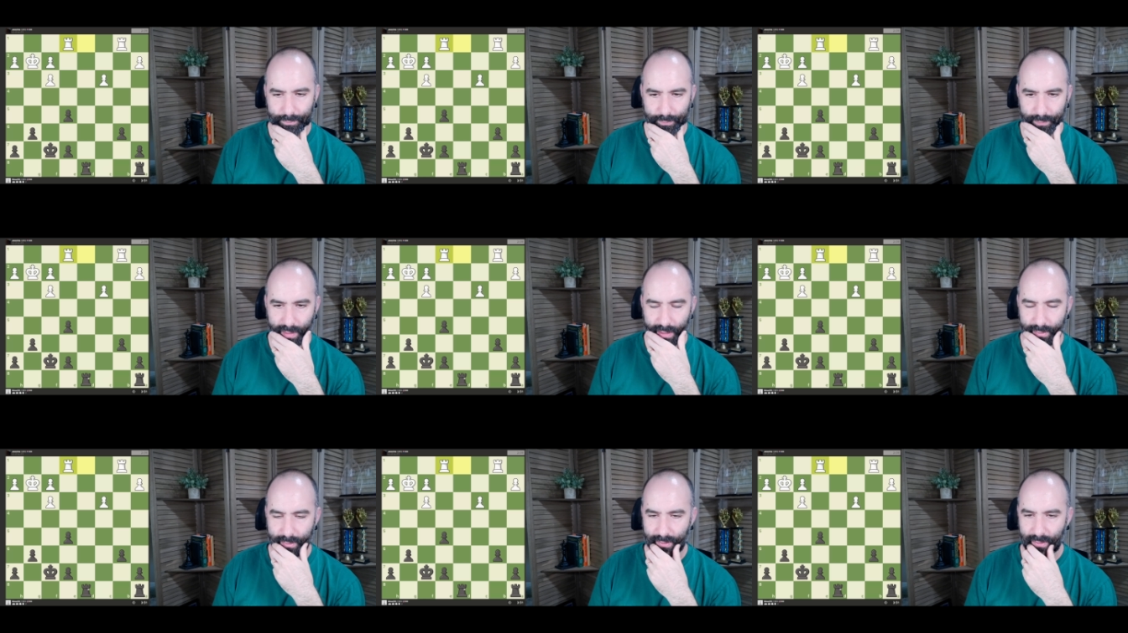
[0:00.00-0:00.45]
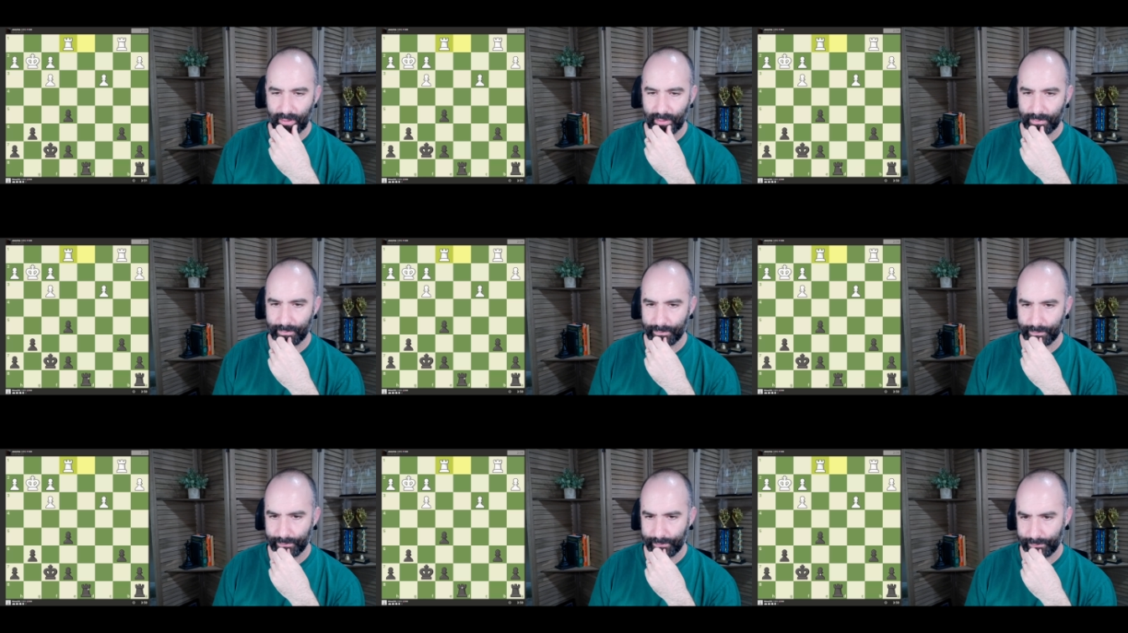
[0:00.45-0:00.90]
let's,
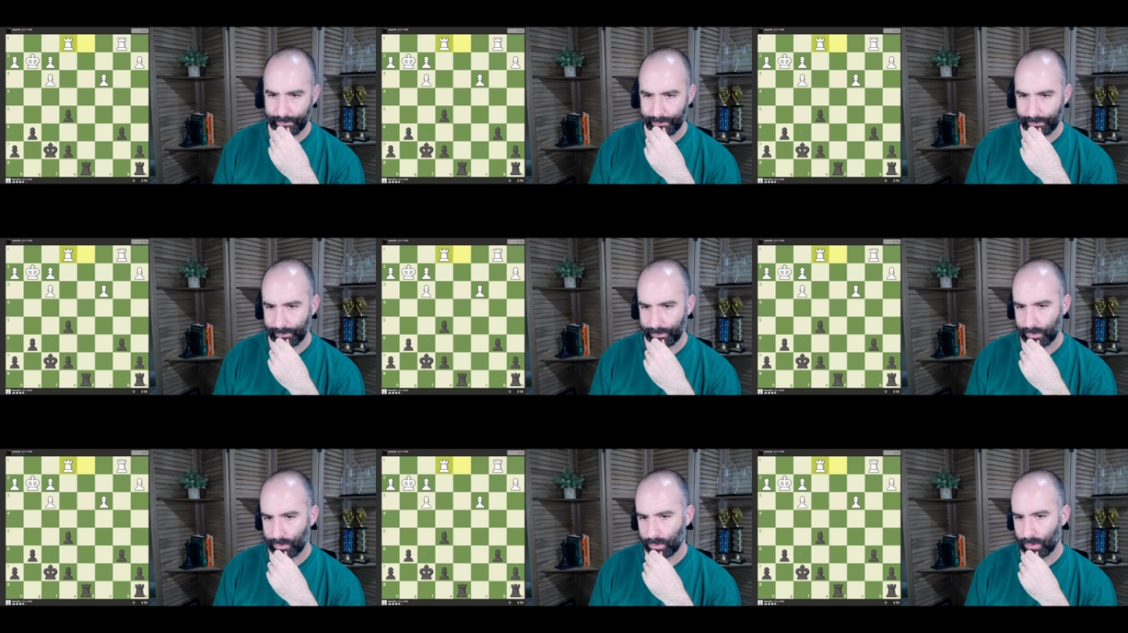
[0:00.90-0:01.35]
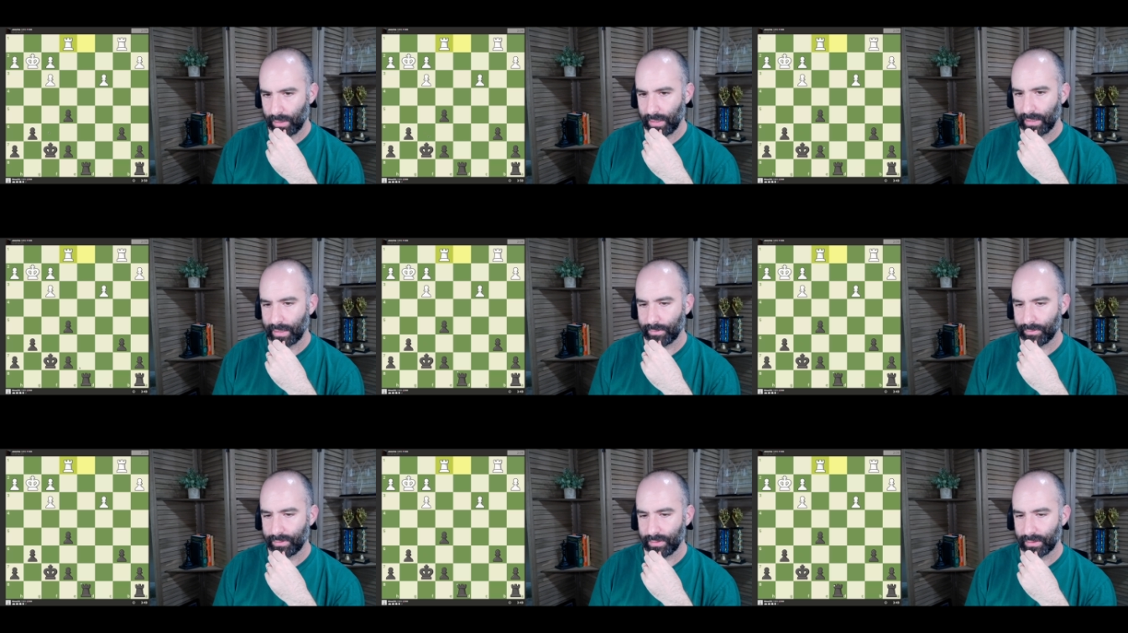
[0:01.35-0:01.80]
or
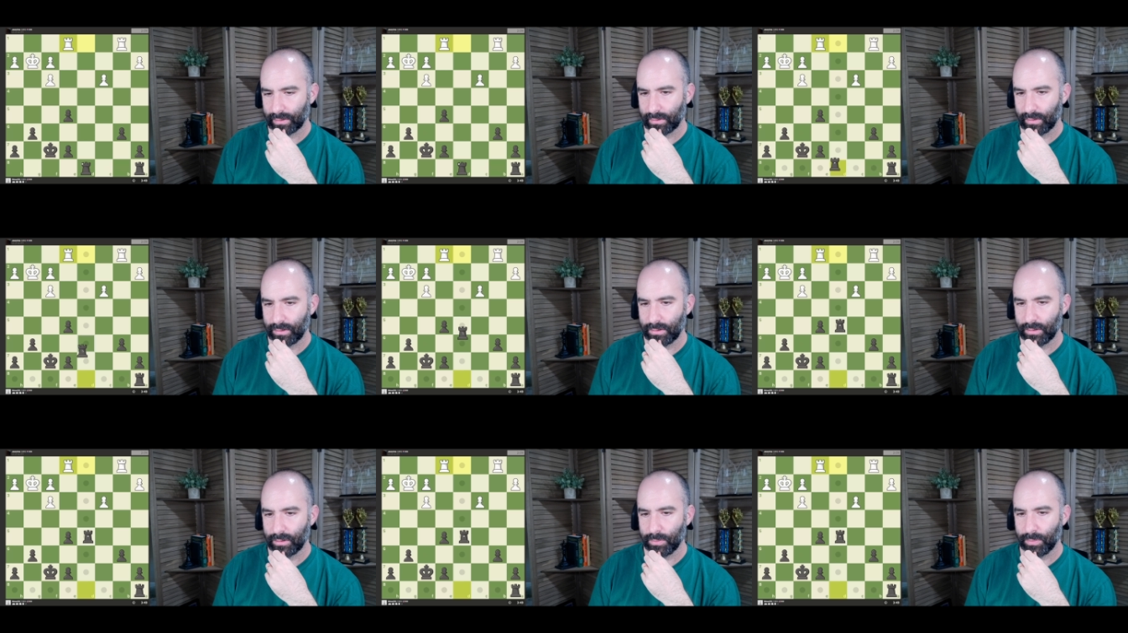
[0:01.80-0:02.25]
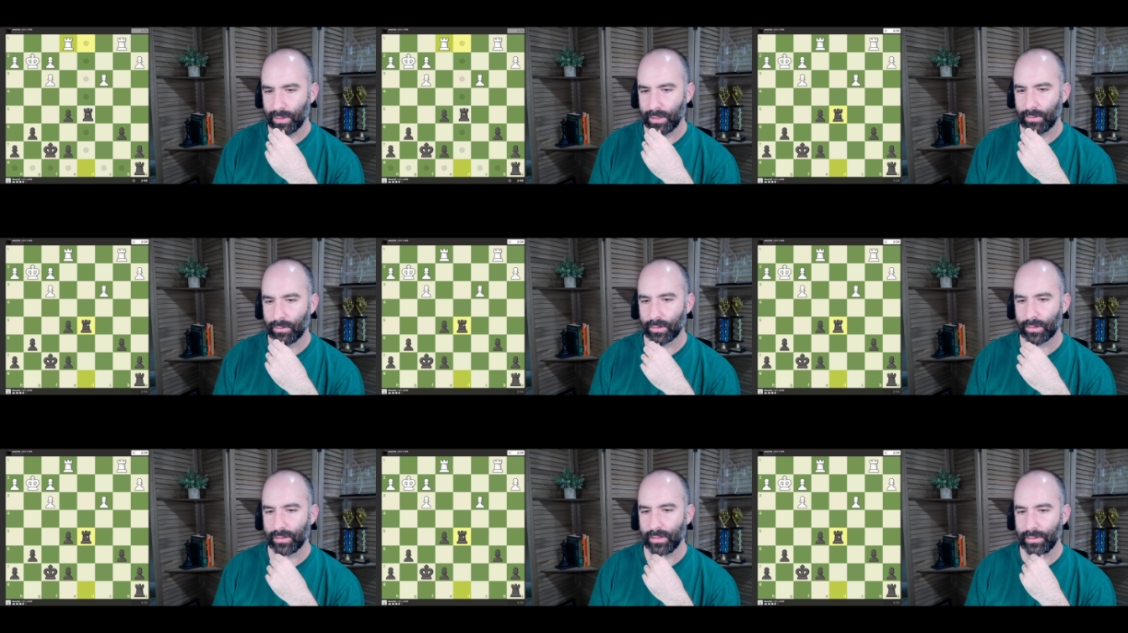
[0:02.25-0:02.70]
king f6. Let's just play
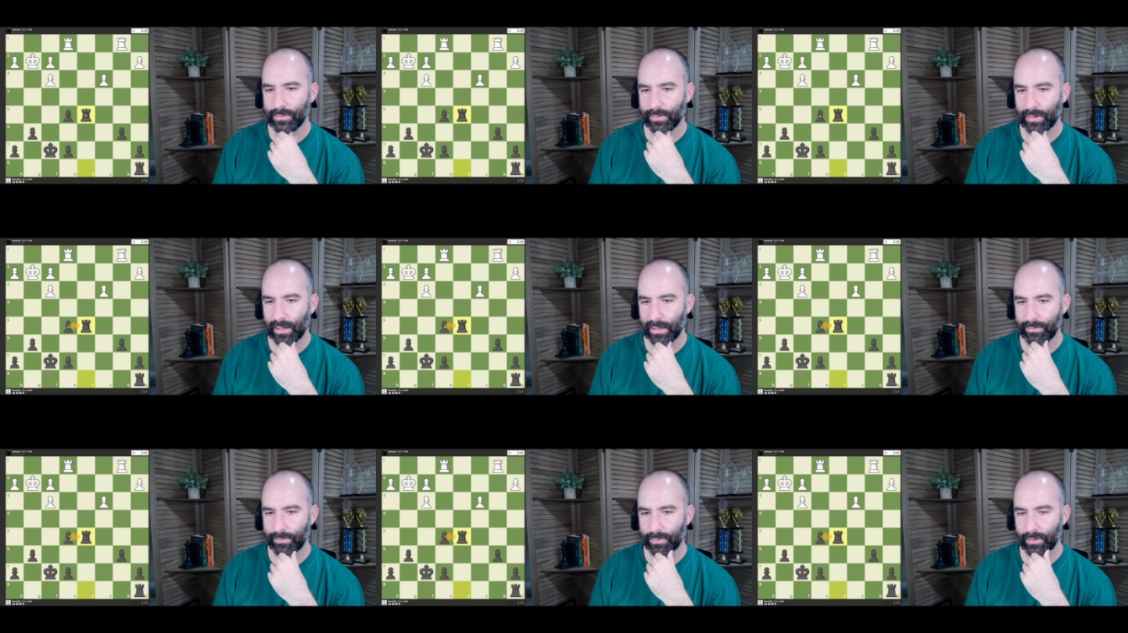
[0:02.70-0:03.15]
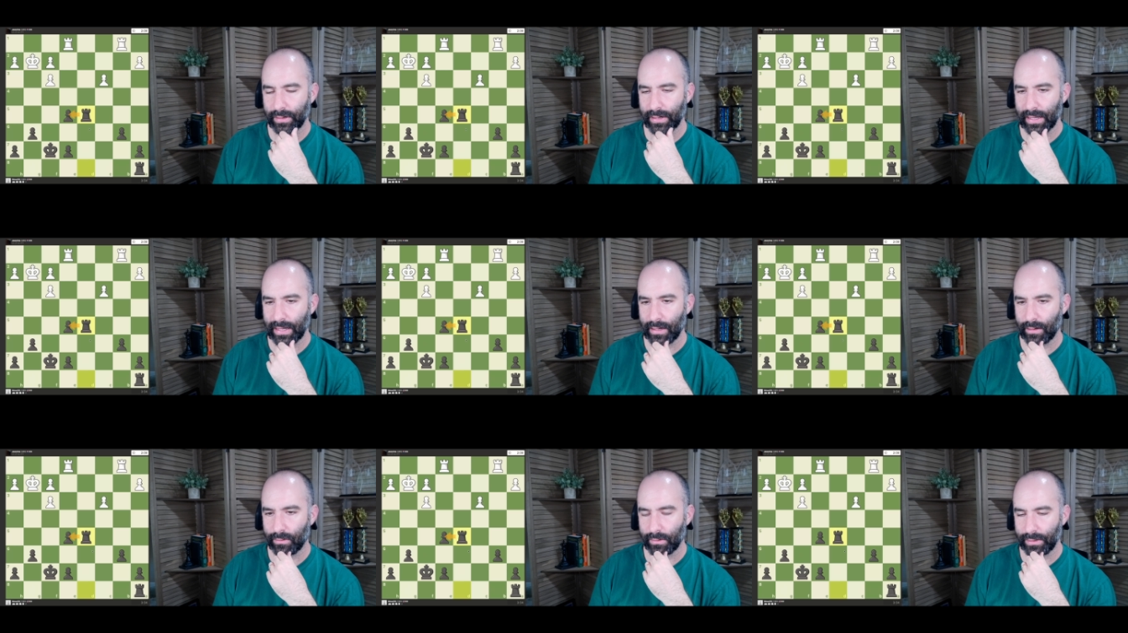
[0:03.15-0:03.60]
rook d5 for
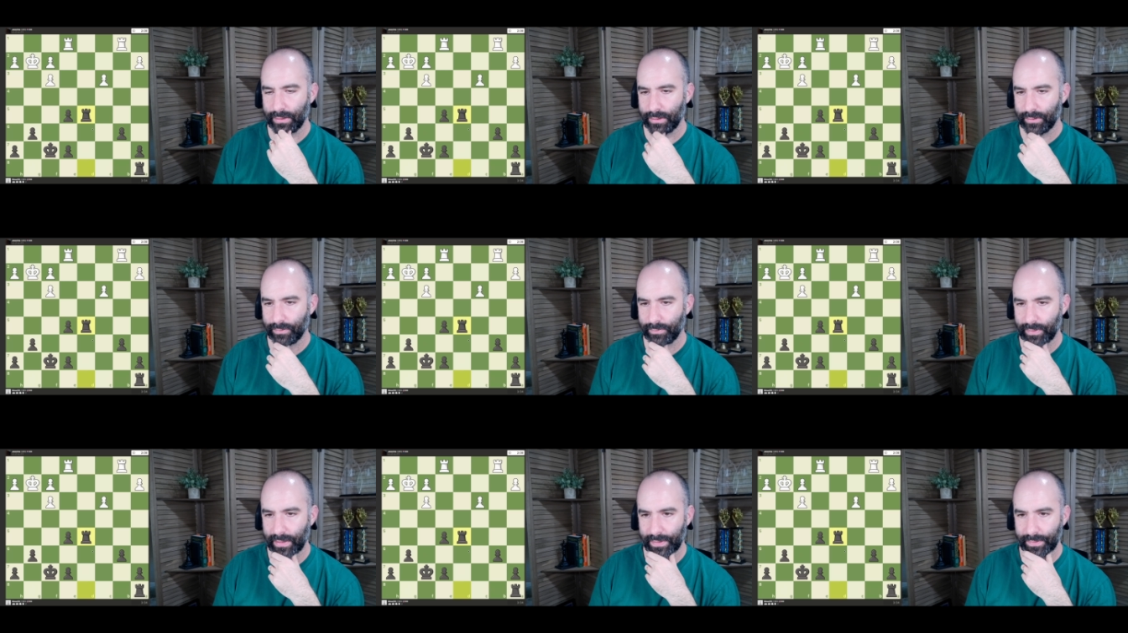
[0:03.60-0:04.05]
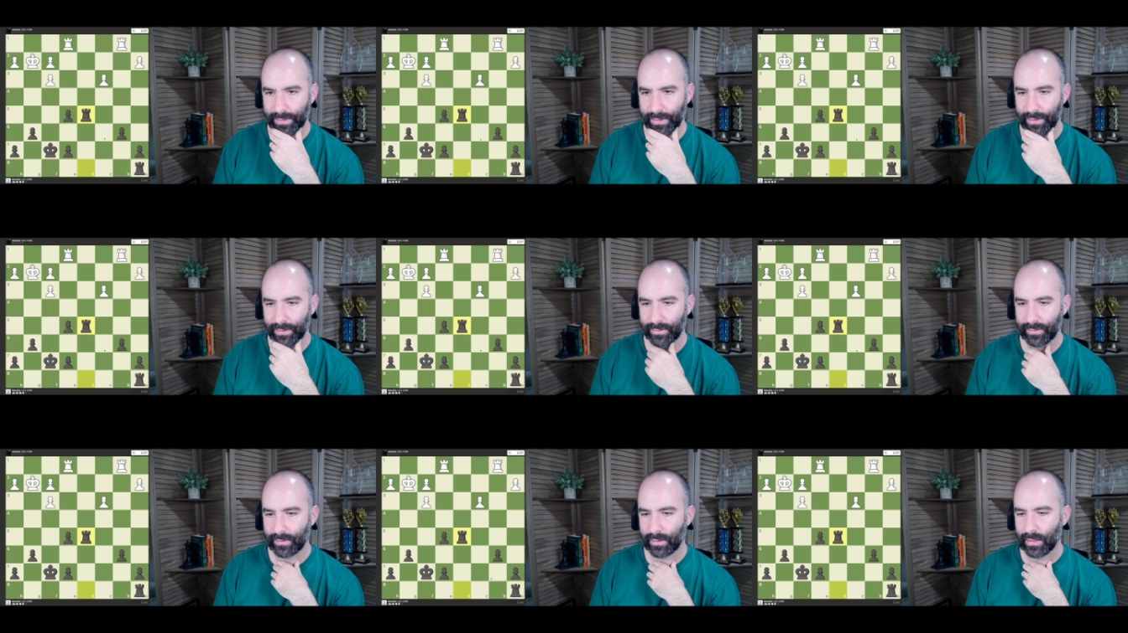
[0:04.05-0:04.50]
now and defend
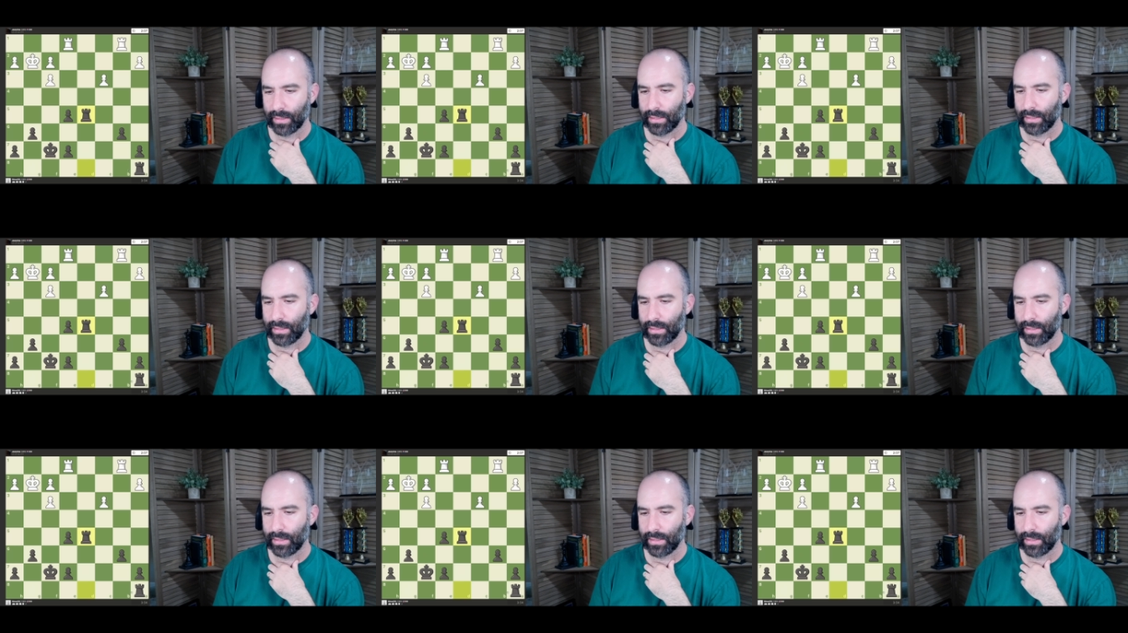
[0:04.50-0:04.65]
this.